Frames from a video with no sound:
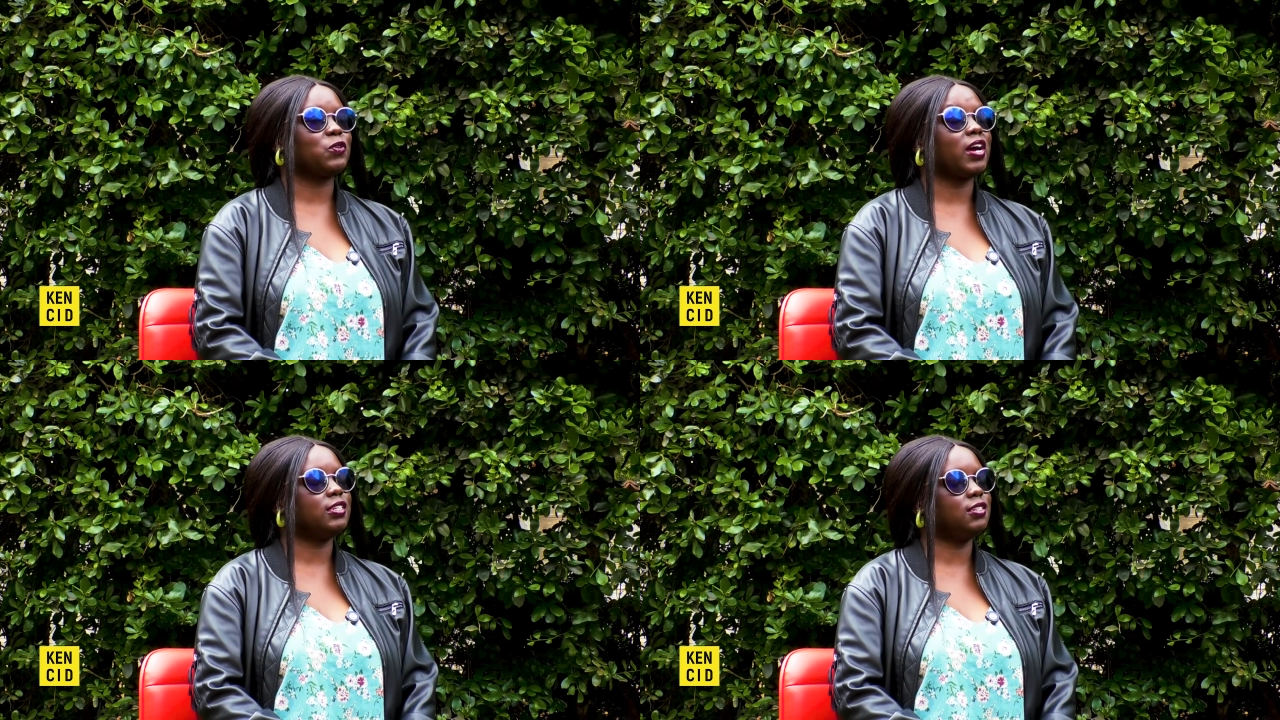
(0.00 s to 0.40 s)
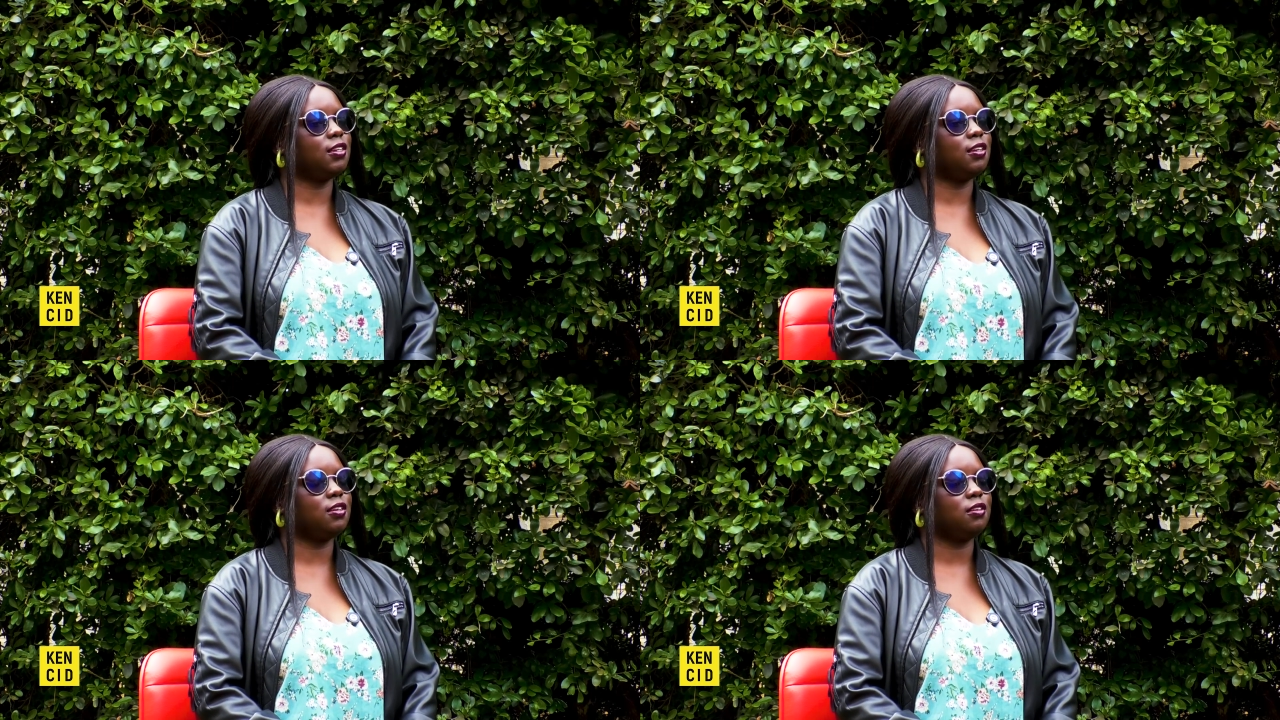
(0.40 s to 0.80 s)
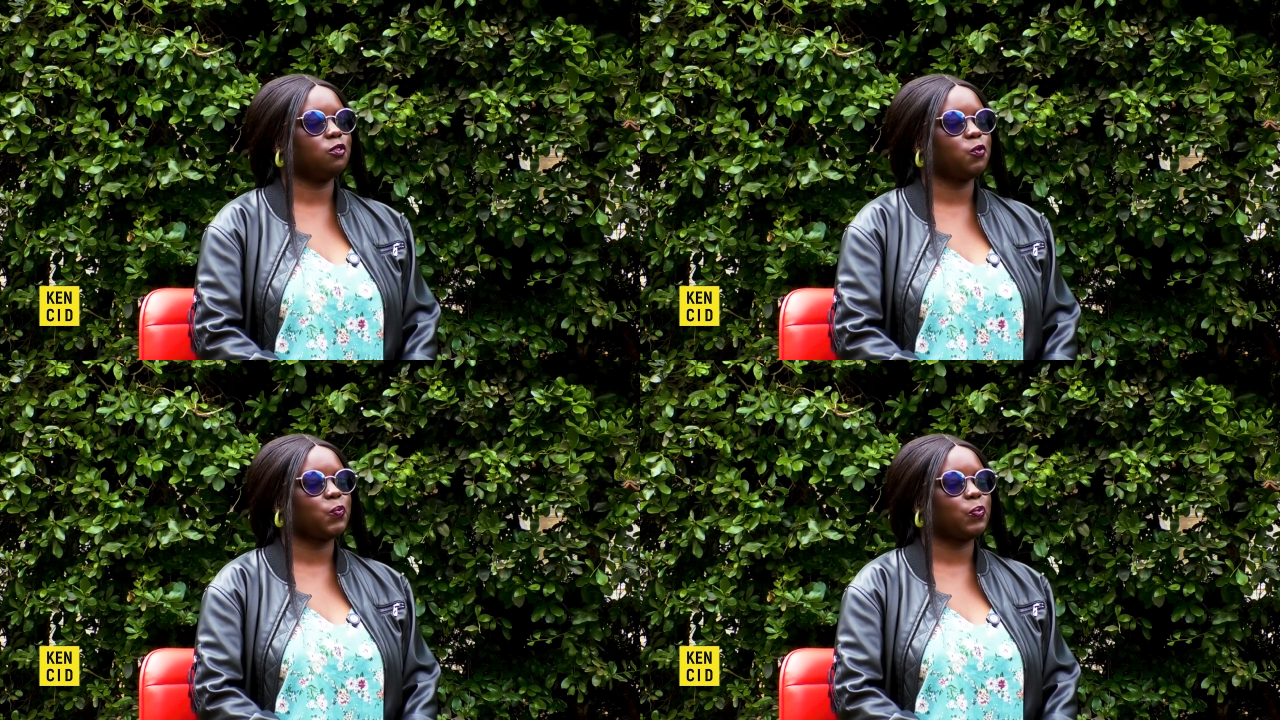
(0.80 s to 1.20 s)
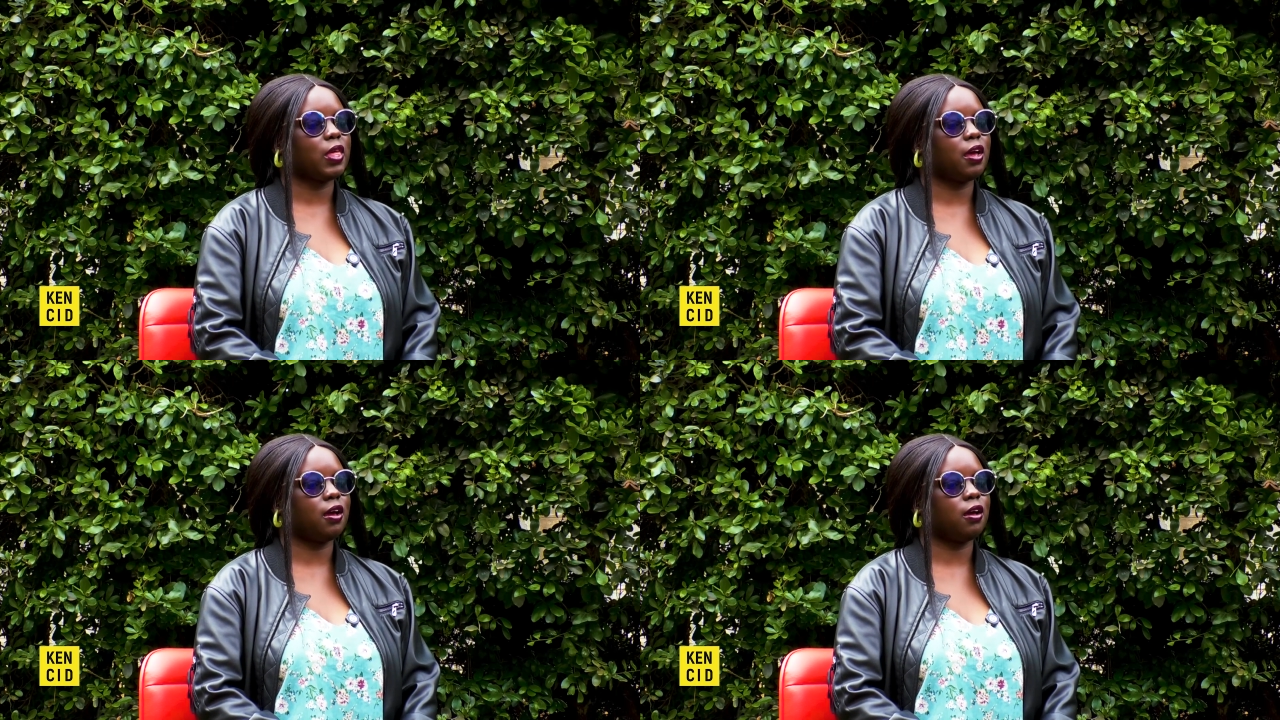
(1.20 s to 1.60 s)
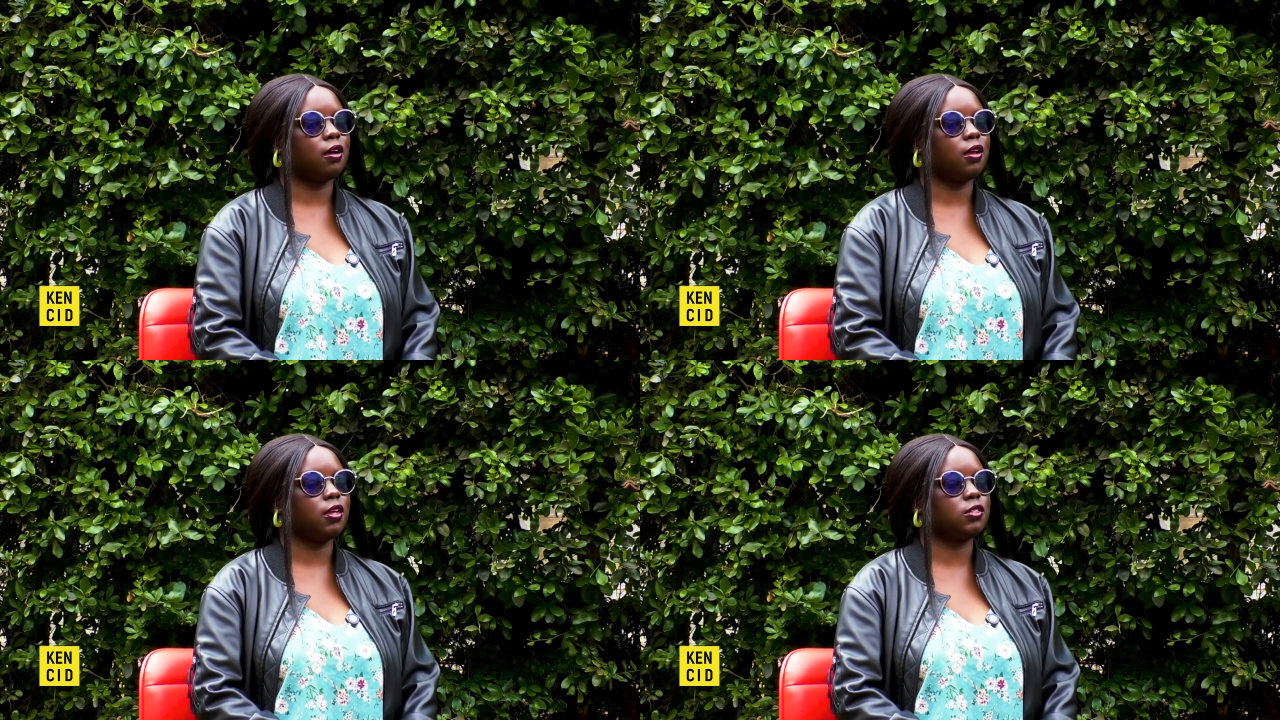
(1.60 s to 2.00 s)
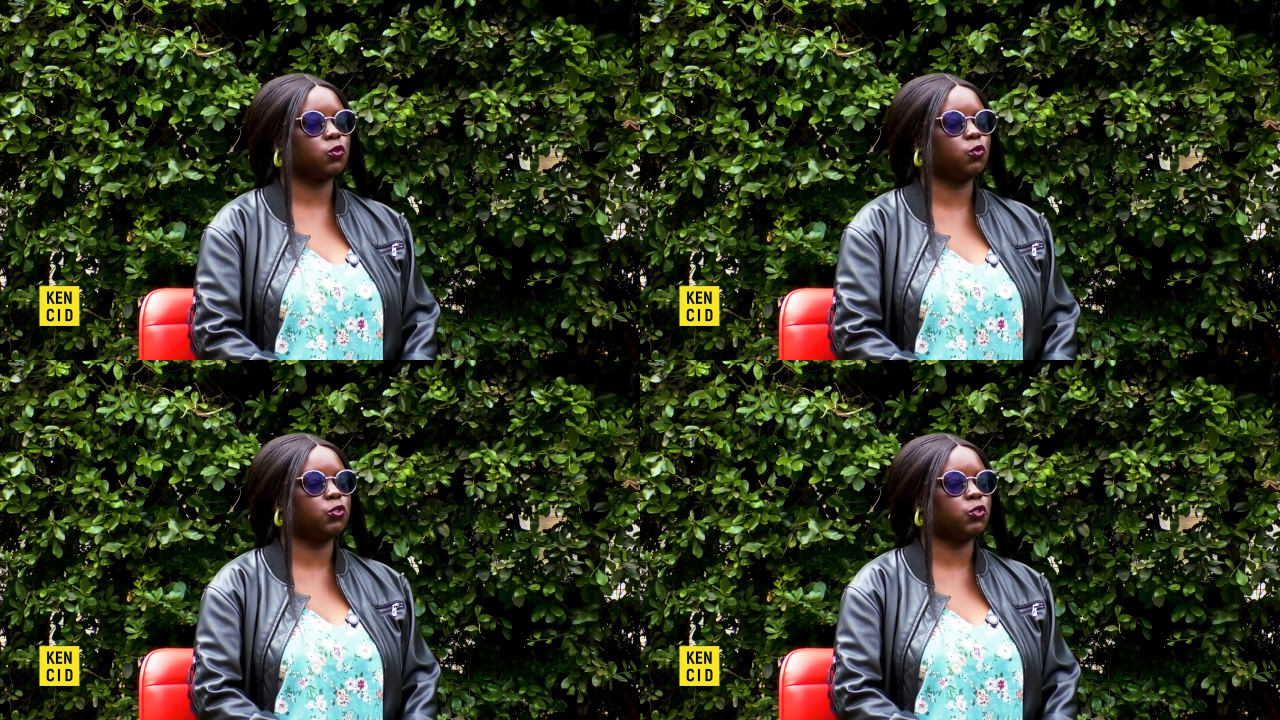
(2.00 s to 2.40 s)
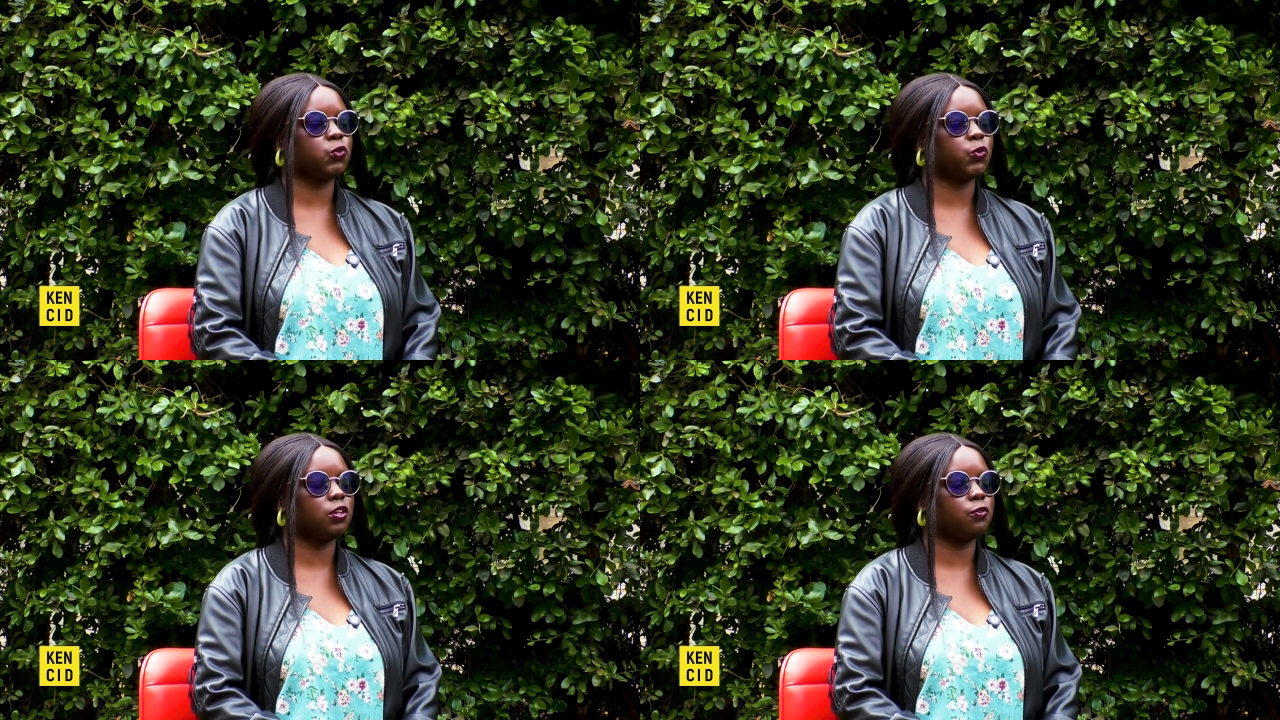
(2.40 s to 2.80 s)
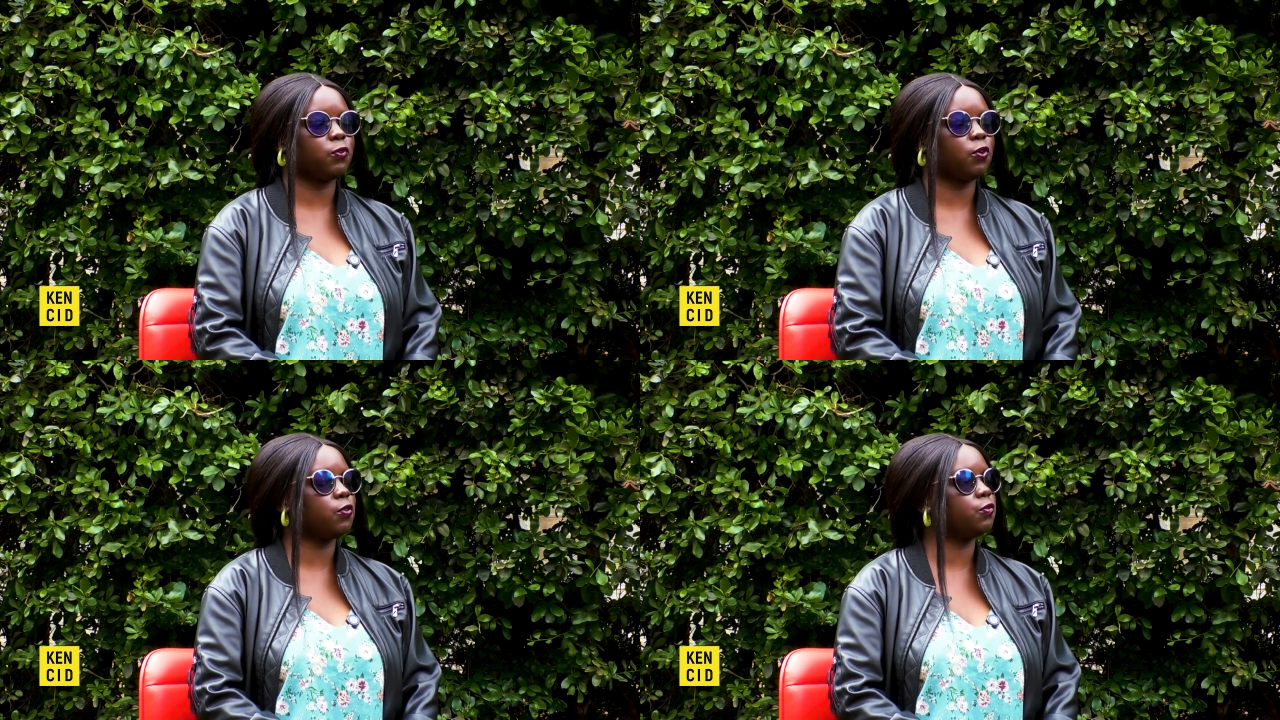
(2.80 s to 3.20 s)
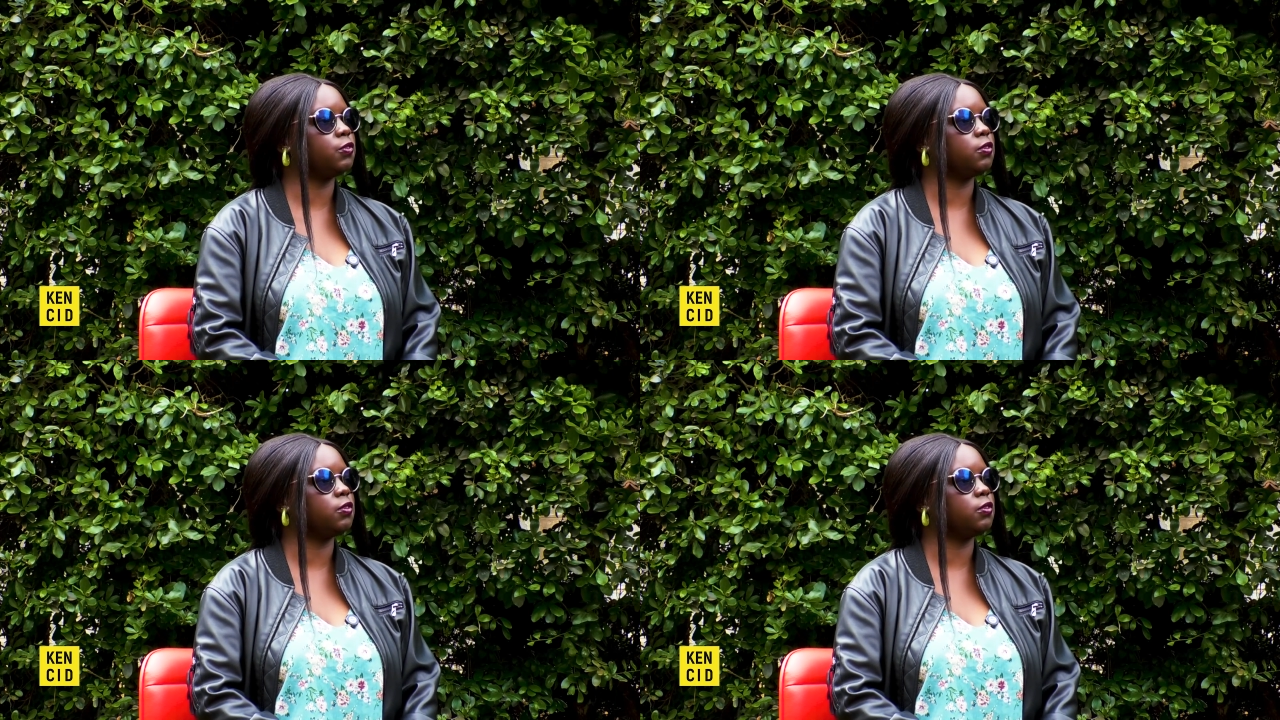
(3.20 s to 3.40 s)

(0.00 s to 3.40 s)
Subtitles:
so ideally, it's good to involve